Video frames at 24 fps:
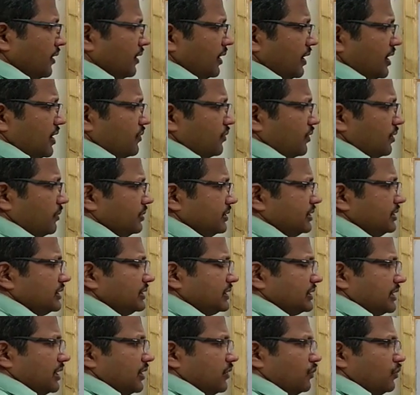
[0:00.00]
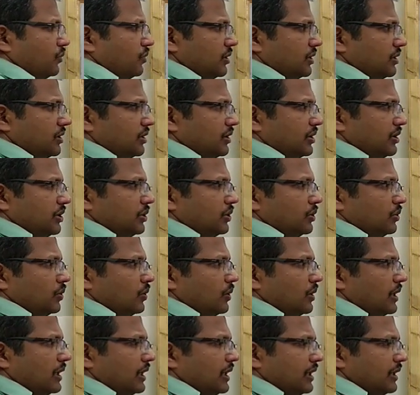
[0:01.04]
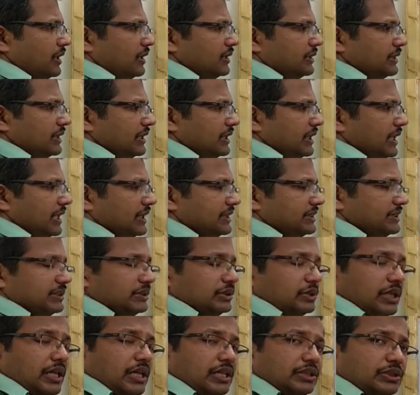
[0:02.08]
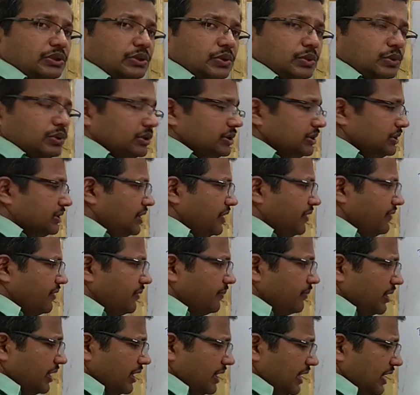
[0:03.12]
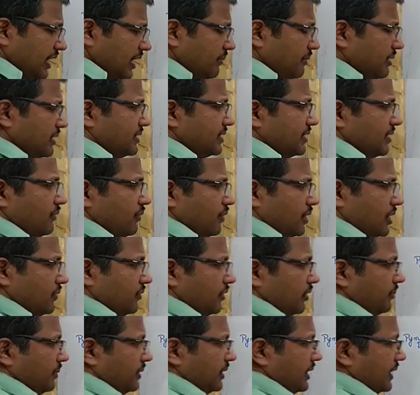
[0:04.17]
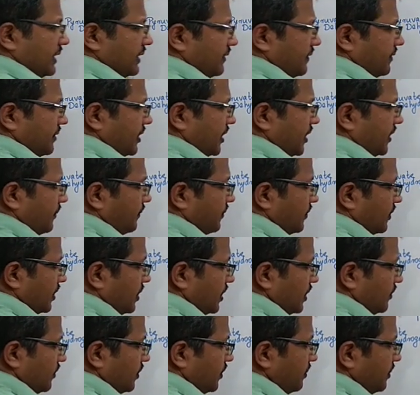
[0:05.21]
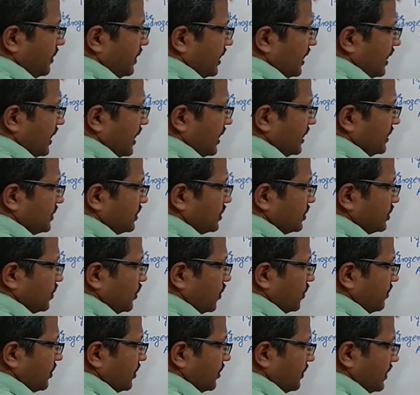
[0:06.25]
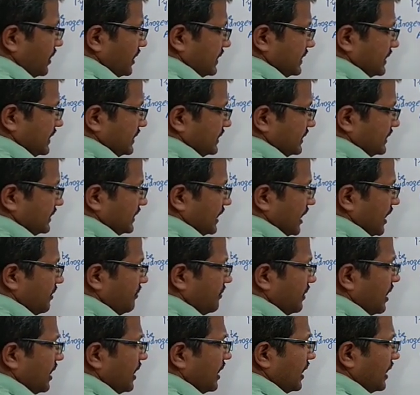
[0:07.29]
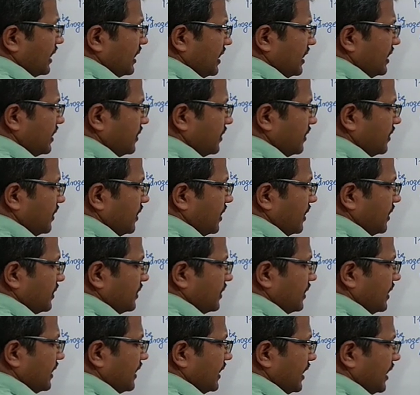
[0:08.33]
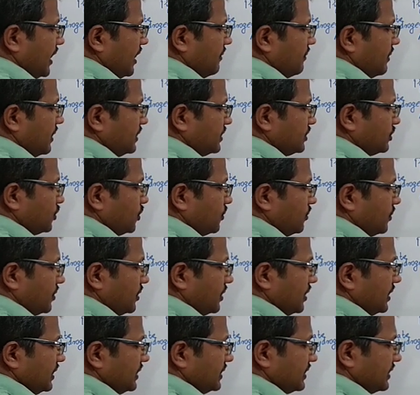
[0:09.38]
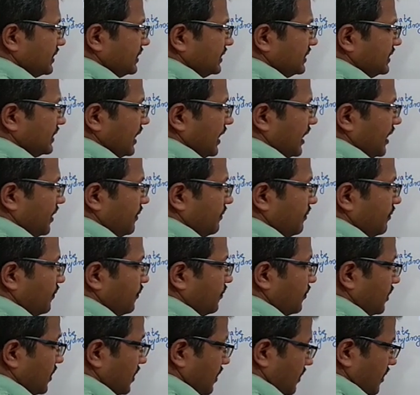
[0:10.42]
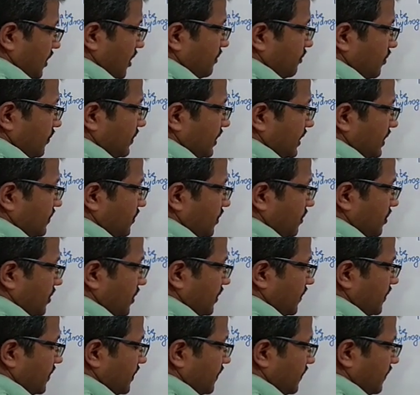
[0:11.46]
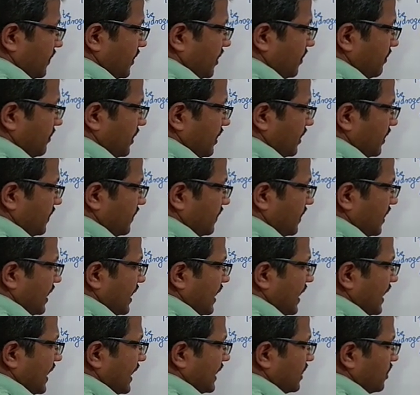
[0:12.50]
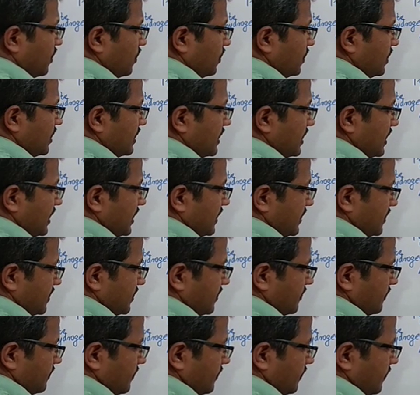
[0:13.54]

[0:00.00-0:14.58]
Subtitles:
It will be just converted into as isocitrate. From the name itself, what will be the enzyme? It will be isomerase enzyme. Here, the name isomerase enzyme, name of the isomerase enzyme is aconitase.